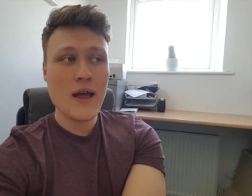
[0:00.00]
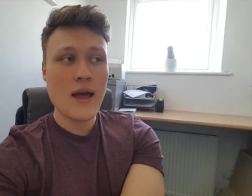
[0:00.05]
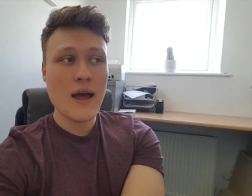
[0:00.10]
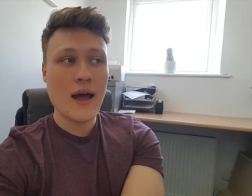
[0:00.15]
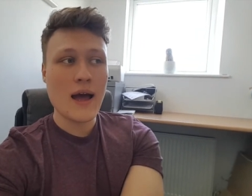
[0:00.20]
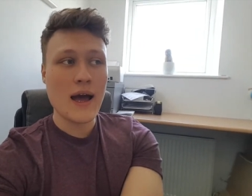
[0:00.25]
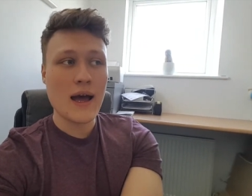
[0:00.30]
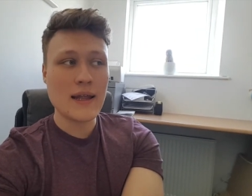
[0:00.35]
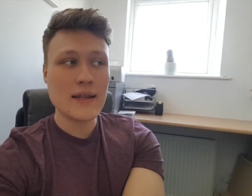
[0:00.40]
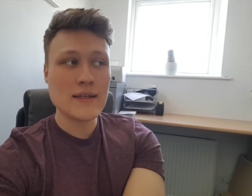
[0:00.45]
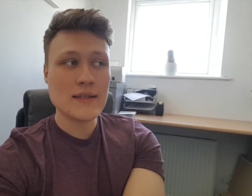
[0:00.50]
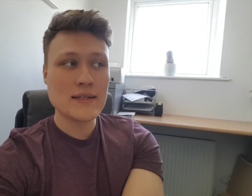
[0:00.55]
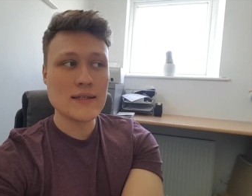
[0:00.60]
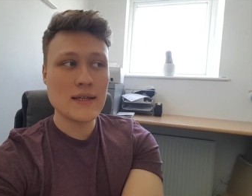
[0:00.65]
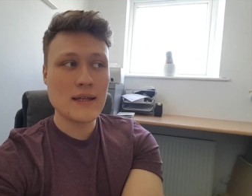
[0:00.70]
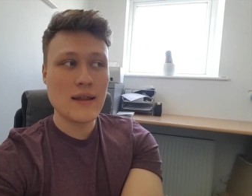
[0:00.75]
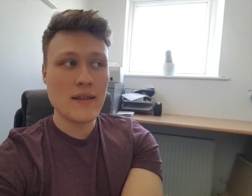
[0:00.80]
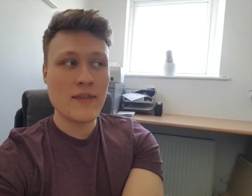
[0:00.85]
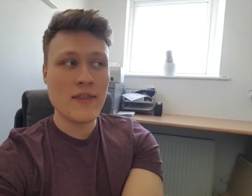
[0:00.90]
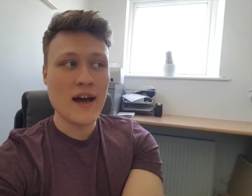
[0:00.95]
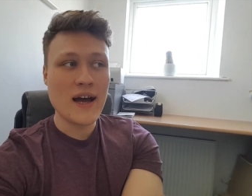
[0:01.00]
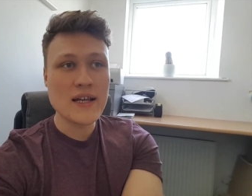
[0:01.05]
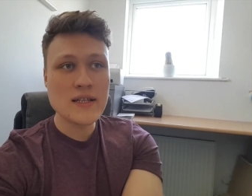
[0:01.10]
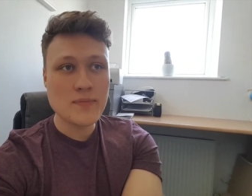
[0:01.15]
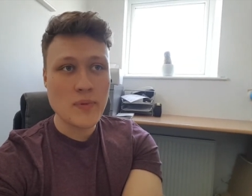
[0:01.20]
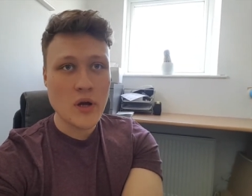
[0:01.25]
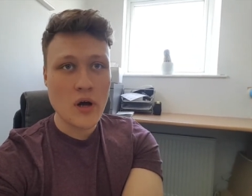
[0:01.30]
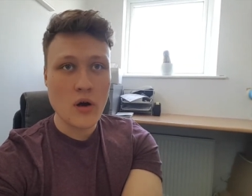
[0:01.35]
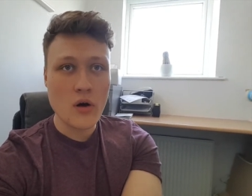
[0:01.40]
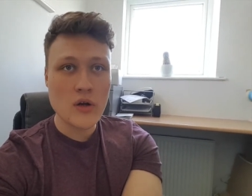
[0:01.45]
and that is
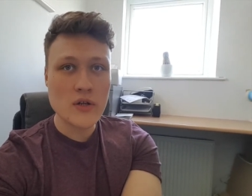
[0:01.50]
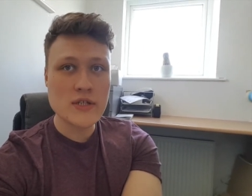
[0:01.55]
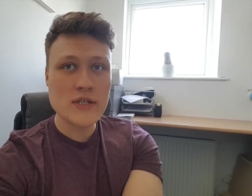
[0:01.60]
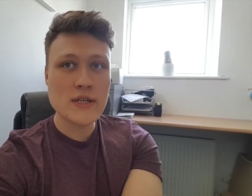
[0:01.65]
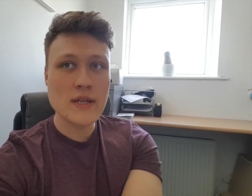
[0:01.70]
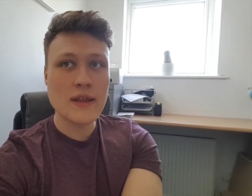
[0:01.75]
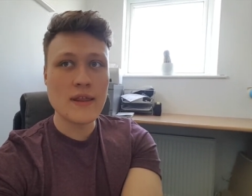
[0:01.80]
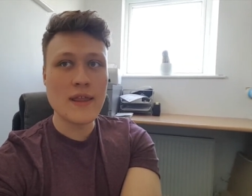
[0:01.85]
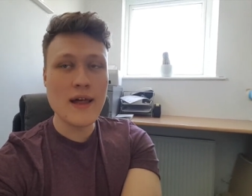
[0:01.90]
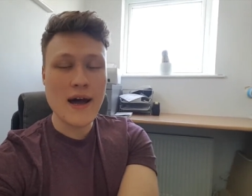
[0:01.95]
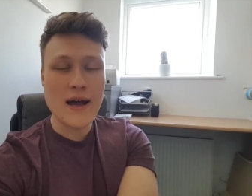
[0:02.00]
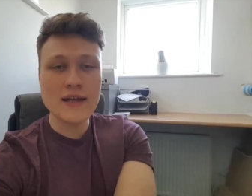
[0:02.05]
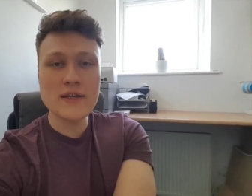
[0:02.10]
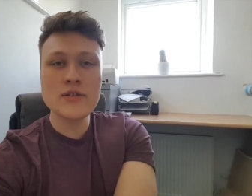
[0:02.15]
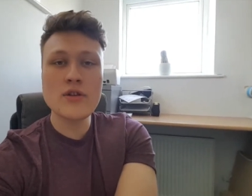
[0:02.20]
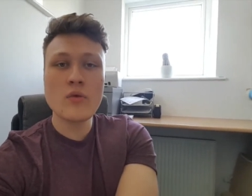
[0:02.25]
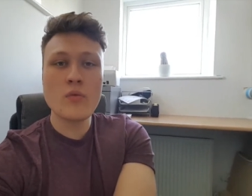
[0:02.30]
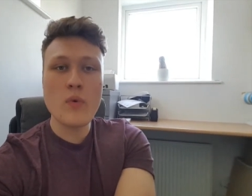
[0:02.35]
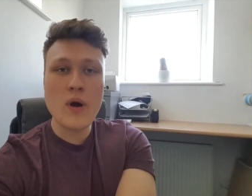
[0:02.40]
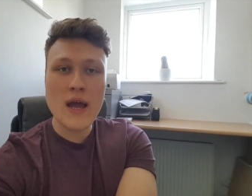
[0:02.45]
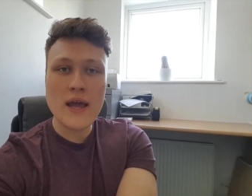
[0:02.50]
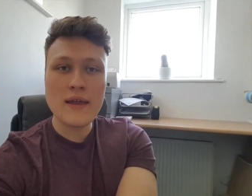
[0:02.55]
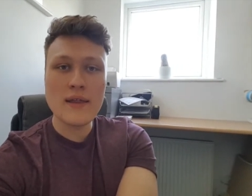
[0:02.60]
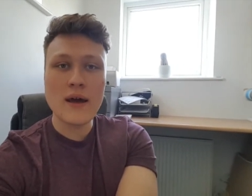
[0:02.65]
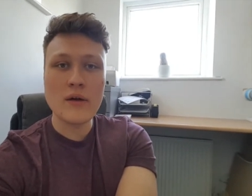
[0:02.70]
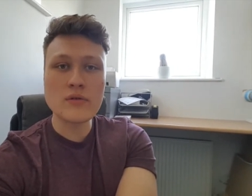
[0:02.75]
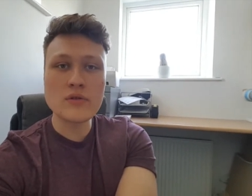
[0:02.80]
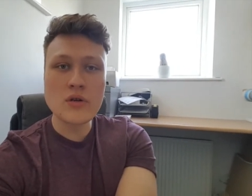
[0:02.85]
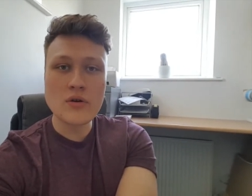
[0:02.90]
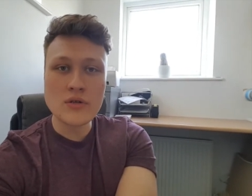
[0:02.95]
because that is the way that
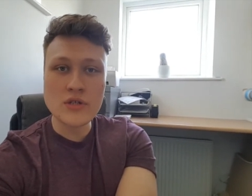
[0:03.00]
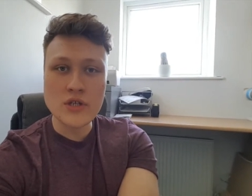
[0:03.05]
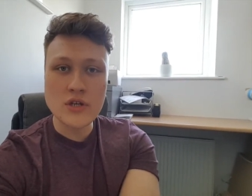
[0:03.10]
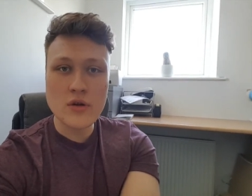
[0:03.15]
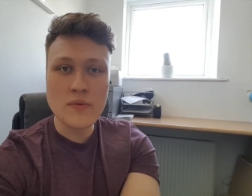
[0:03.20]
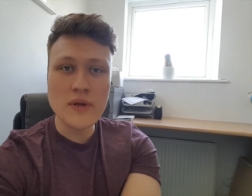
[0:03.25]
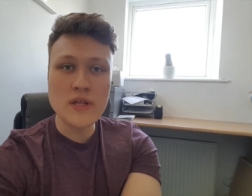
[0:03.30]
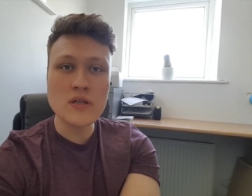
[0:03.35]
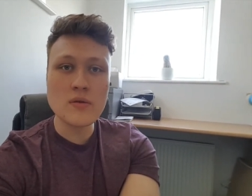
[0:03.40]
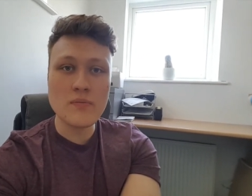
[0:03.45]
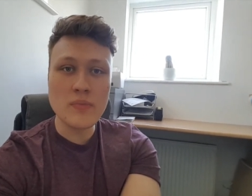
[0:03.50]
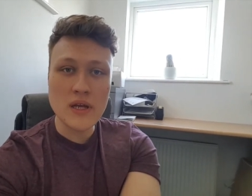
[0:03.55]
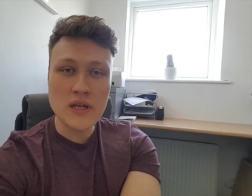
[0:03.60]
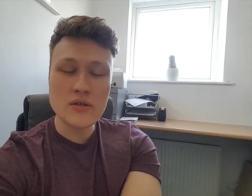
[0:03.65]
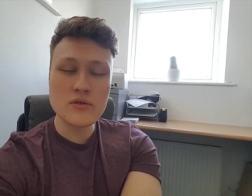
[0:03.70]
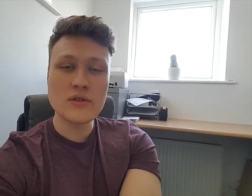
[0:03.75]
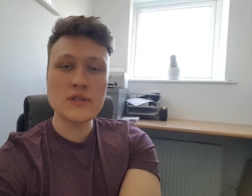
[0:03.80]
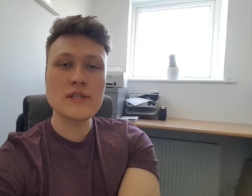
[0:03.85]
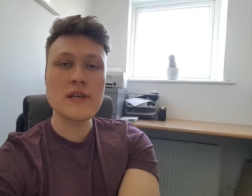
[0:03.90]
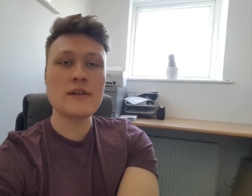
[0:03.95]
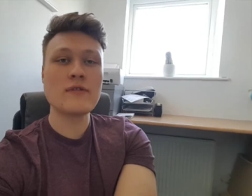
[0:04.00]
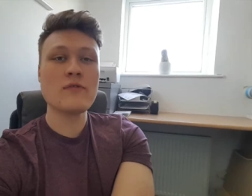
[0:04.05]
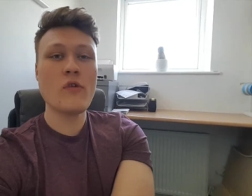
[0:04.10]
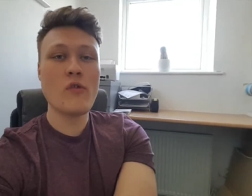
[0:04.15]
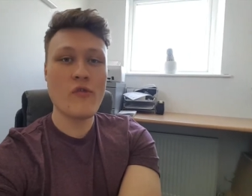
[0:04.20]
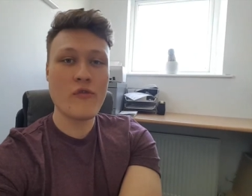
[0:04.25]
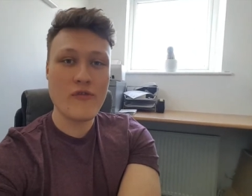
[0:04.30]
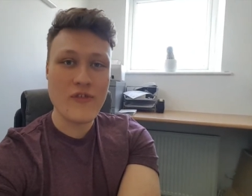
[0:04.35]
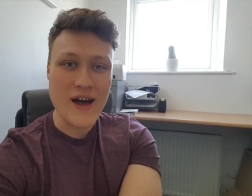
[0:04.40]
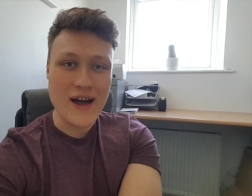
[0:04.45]
I was going to do it to be successful
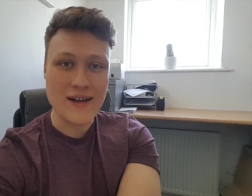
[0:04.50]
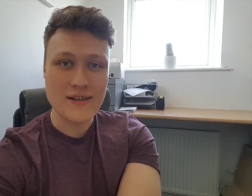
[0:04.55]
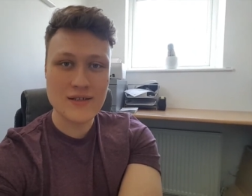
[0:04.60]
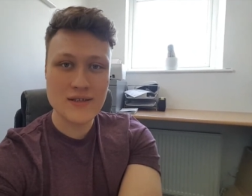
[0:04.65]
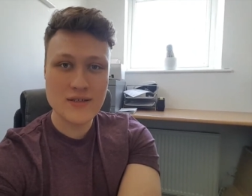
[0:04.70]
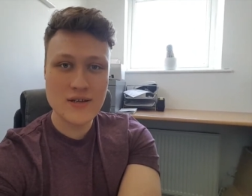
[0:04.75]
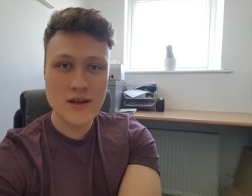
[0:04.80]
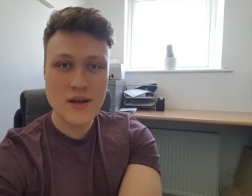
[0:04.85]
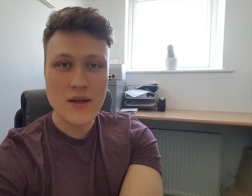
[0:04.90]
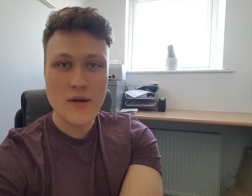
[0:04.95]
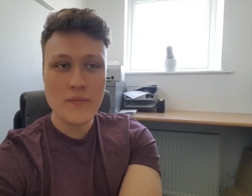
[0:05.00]
fast.